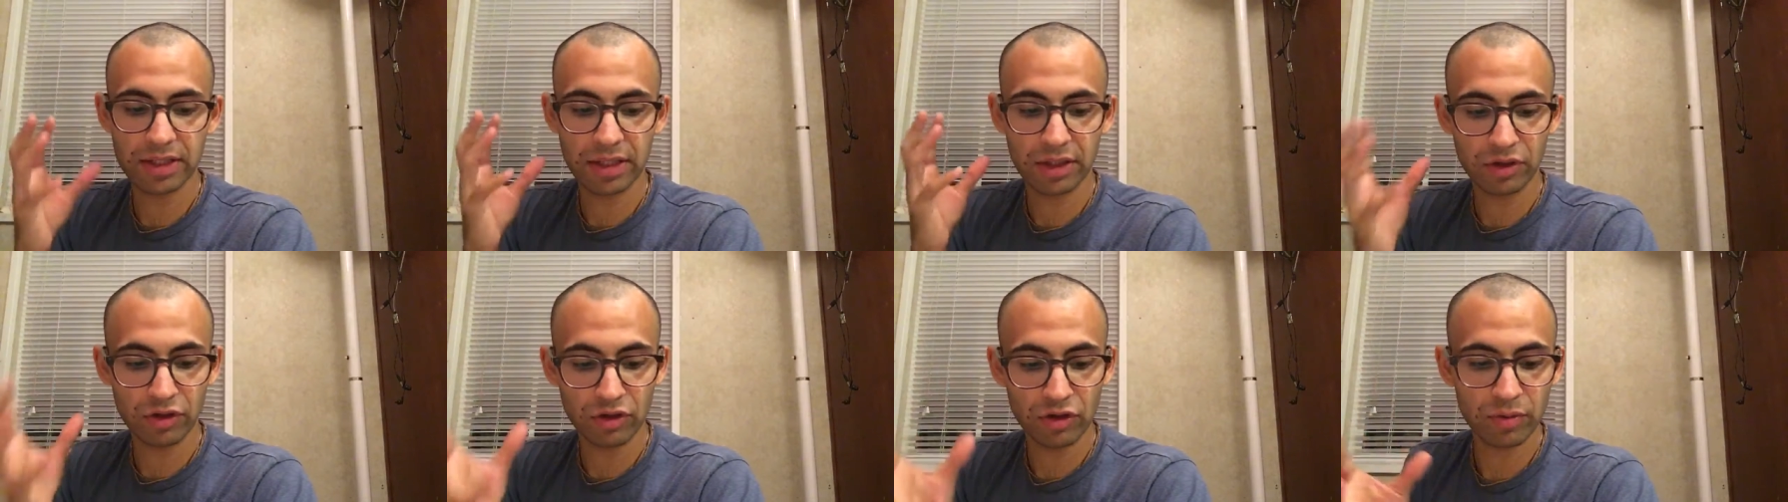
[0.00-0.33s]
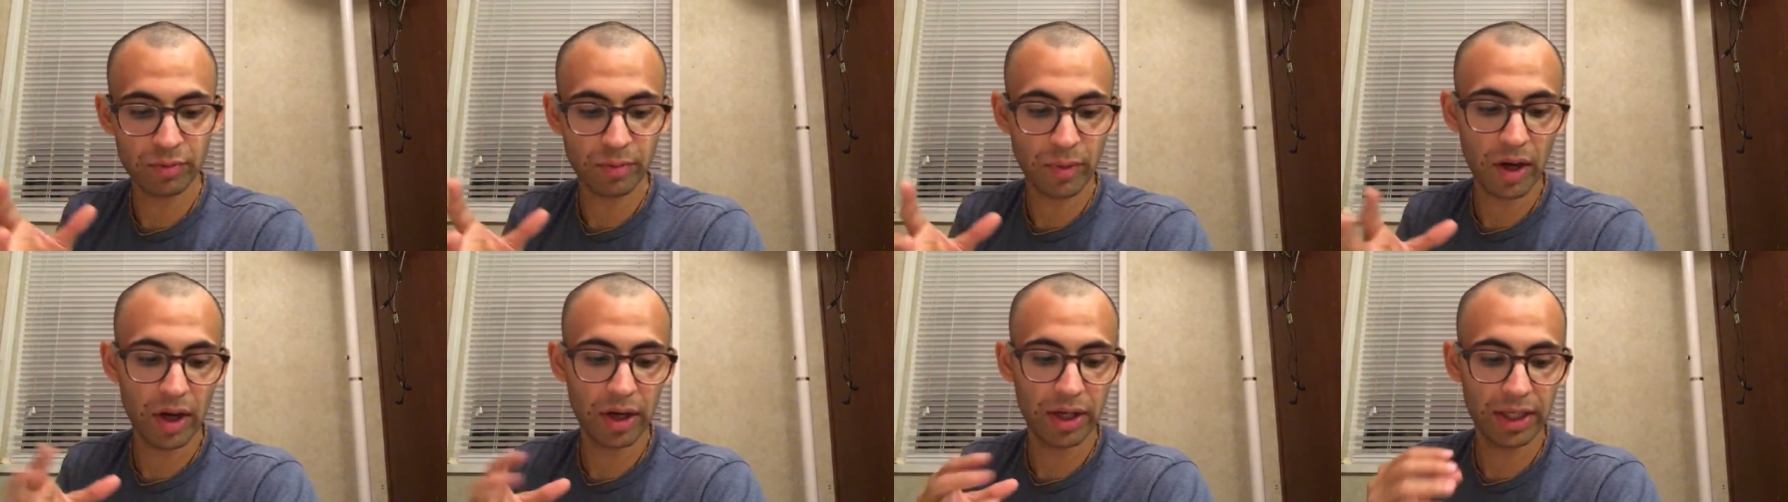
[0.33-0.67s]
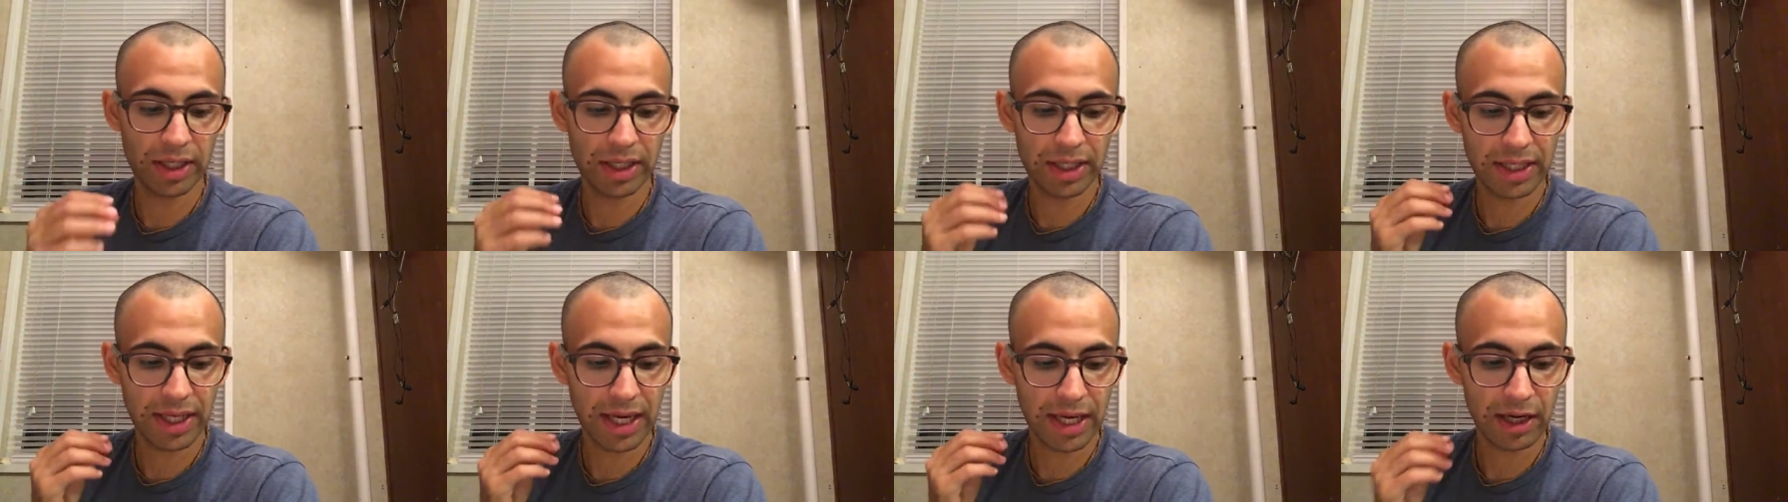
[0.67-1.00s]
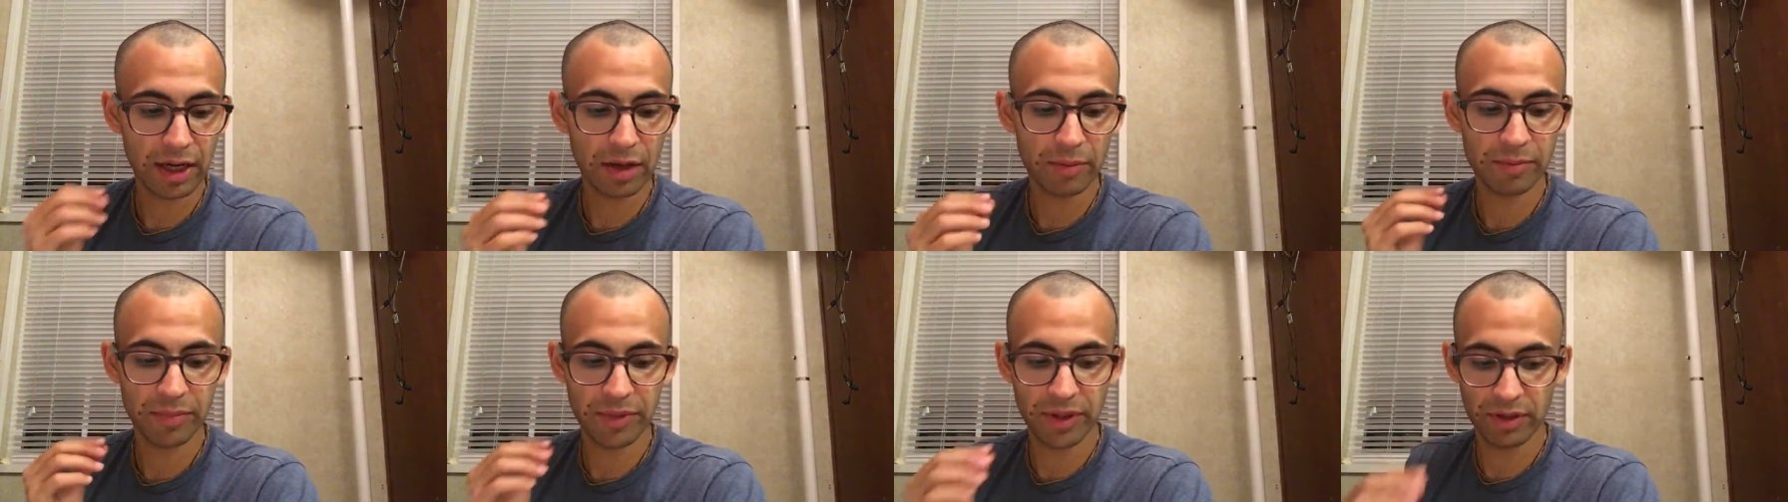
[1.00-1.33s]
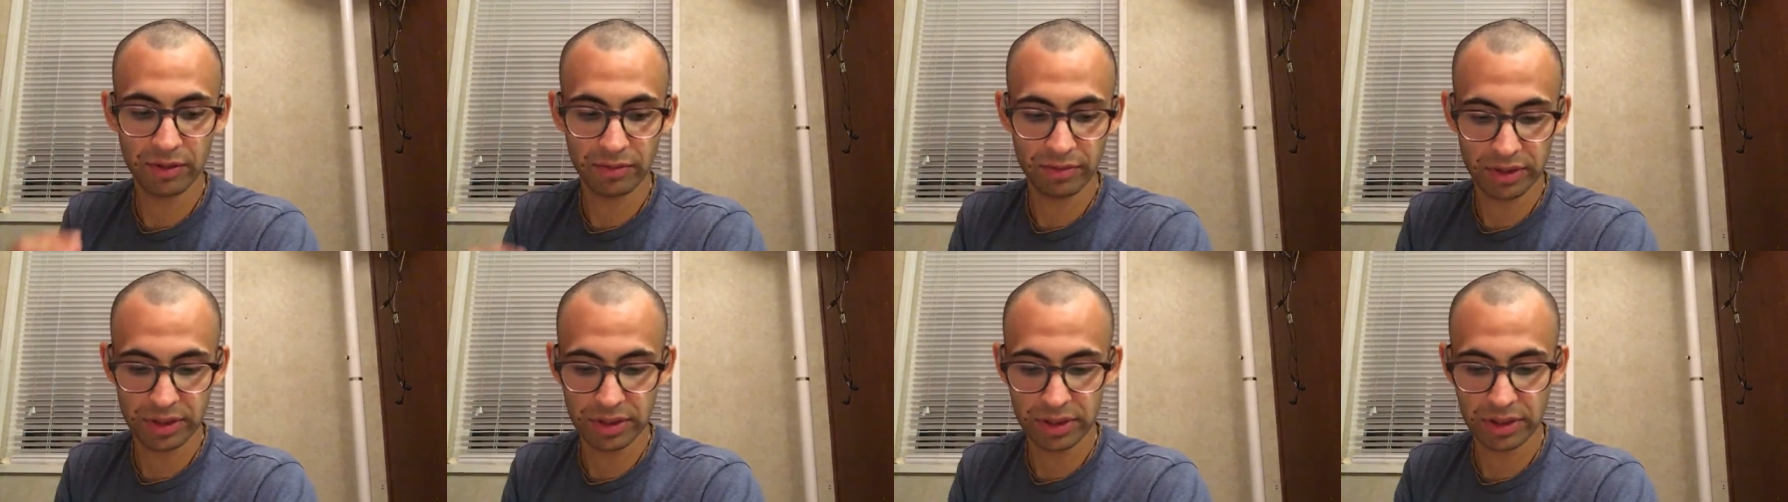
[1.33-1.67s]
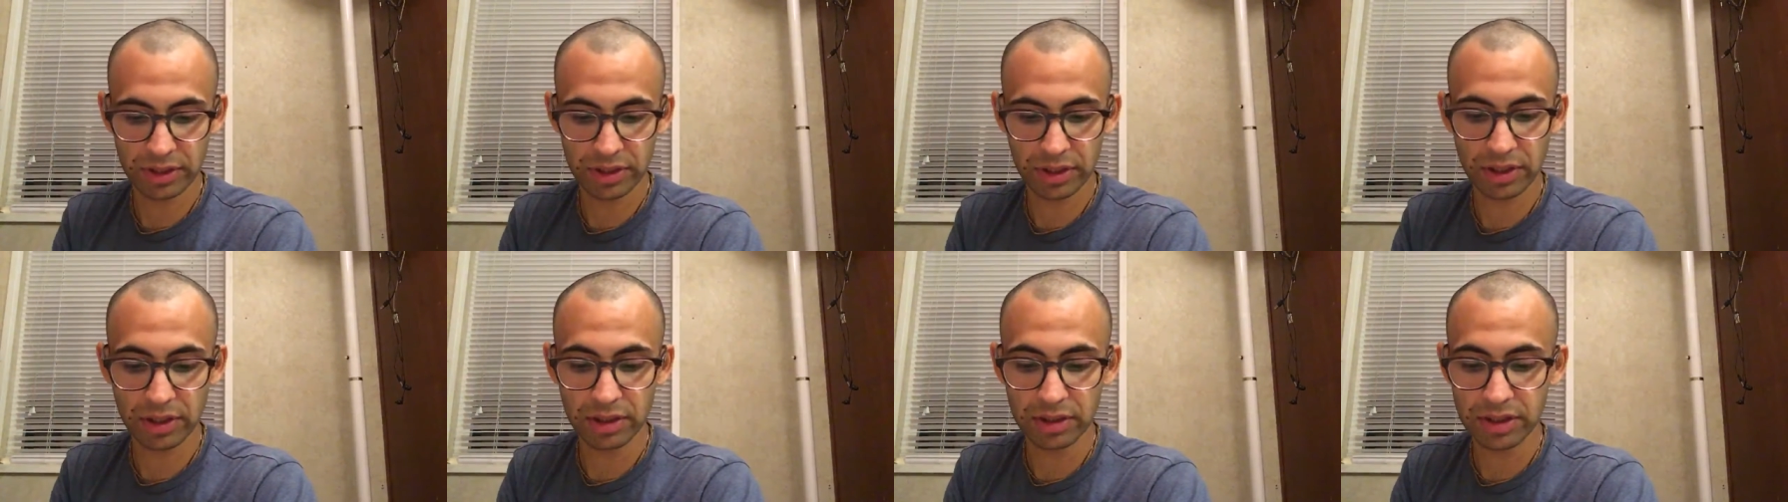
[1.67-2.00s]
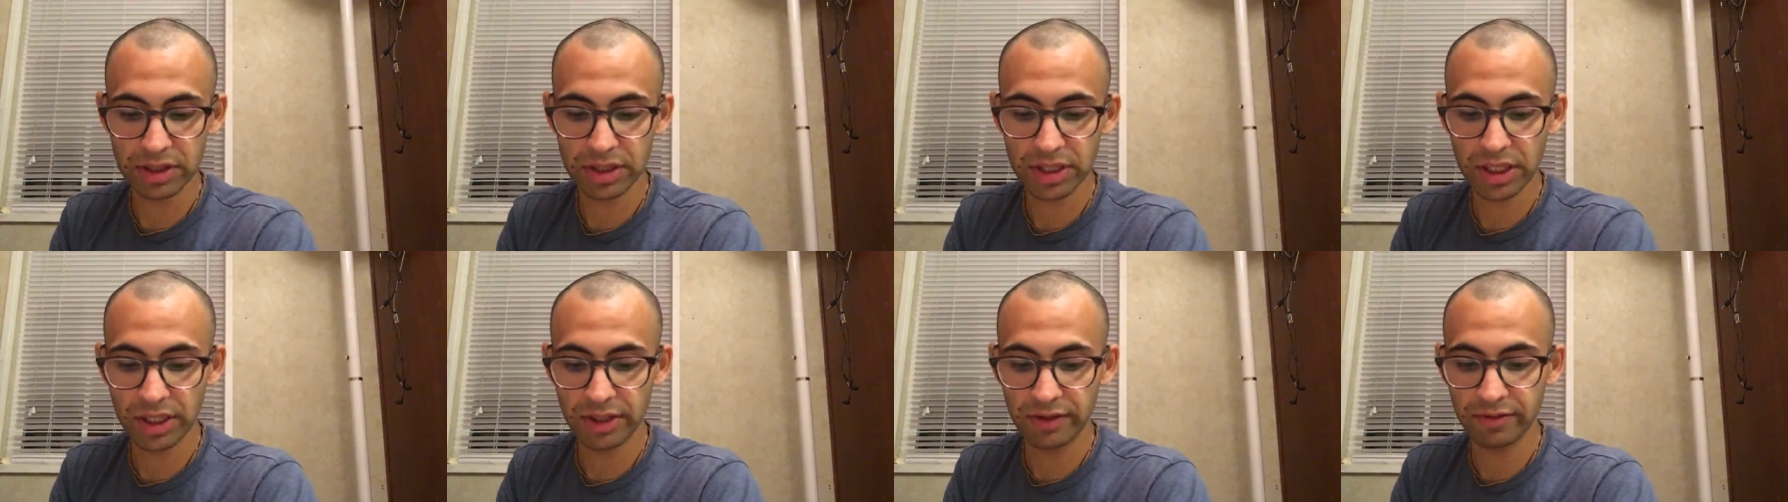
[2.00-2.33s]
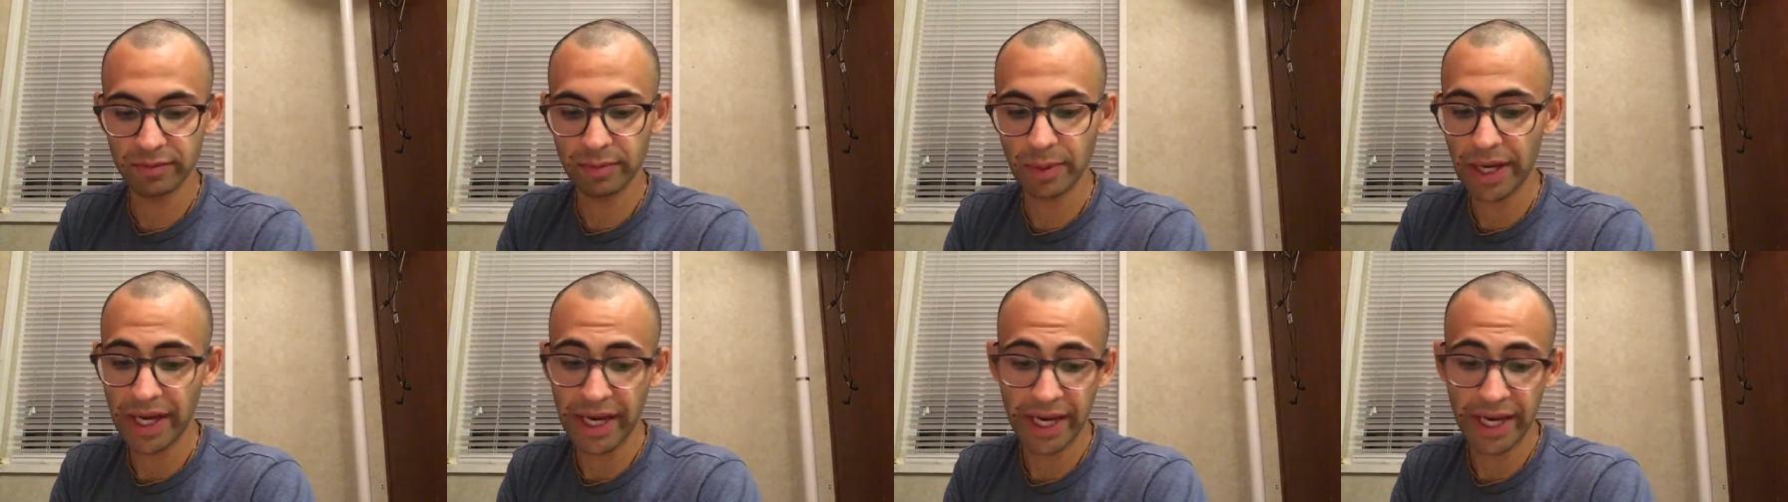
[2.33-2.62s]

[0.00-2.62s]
and your body cannot be conceived by